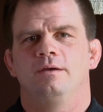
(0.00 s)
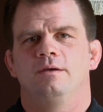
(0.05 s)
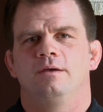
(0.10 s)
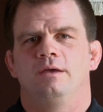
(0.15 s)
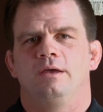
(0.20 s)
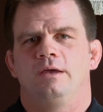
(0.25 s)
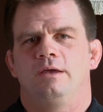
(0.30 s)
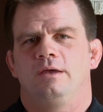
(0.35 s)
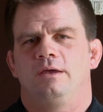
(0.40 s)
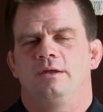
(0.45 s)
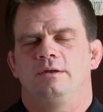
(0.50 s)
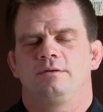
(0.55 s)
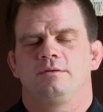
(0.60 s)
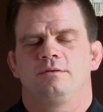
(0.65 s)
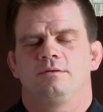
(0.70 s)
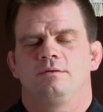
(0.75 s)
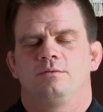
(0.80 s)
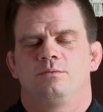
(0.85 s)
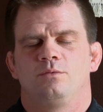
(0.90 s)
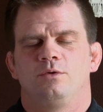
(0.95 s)
and
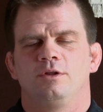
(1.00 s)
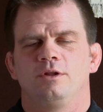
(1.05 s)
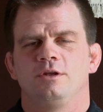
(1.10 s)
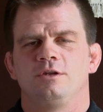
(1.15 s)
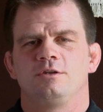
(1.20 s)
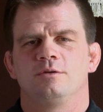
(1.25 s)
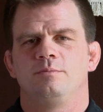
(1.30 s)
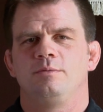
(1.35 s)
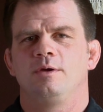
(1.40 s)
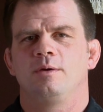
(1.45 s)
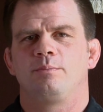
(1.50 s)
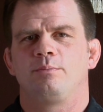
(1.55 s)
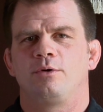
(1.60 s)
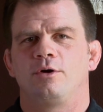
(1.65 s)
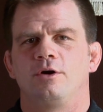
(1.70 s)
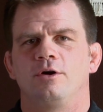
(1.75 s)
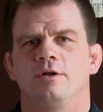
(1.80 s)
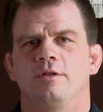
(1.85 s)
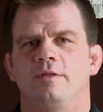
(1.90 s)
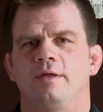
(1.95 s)
really to be a
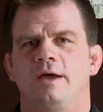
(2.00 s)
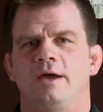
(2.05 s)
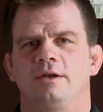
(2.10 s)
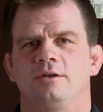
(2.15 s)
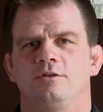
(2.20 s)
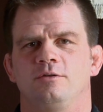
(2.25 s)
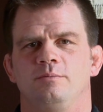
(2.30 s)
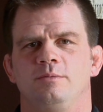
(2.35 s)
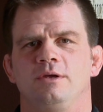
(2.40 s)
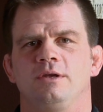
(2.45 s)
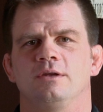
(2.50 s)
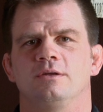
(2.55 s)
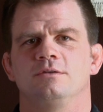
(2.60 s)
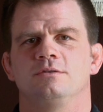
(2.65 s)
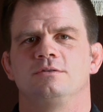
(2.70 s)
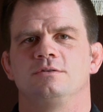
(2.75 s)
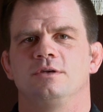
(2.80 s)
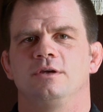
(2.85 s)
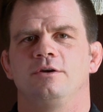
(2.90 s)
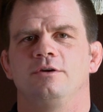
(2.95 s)
part of that, to be
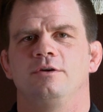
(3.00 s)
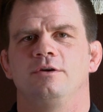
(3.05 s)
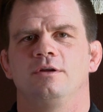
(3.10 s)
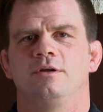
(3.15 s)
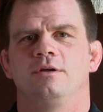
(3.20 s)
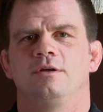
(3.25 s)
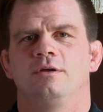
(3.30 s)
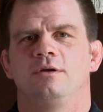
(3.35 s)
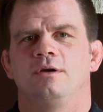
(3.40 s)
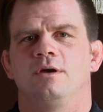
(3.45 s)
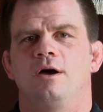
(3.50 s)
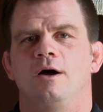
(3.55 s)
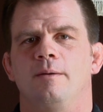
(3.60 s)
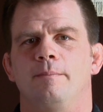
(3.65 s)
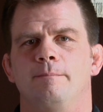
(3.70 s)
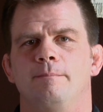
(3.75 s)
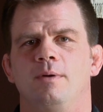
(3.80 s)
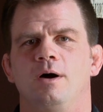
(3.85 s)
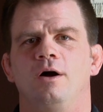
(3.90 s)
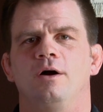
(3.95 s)
considered
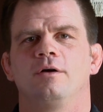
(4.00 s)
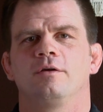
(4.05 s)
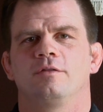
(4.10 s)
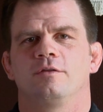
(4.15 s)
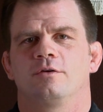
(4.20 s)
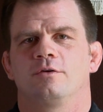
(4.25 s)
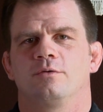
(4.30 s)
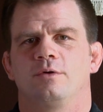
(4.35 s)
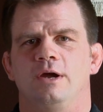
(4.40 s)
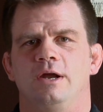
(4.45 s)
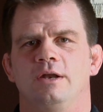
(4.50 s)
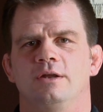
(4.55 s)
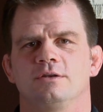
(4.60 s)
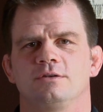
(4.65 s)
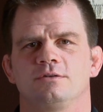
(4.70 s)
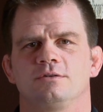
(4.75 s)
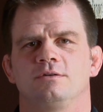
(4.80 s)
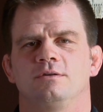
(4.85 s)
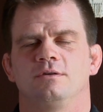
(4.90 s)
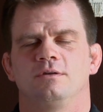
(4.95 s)
among the
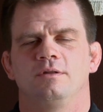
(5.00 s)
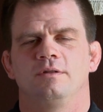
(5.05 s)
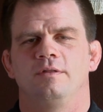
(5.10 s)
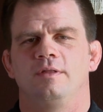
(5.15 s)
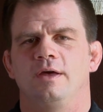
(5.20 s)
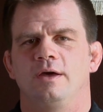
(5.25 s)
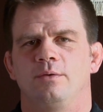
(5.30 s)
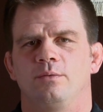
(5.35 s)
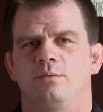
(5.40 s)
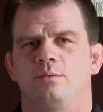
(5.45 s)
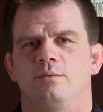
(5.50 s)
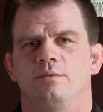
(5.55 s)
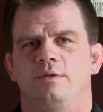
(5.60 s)
greatest that,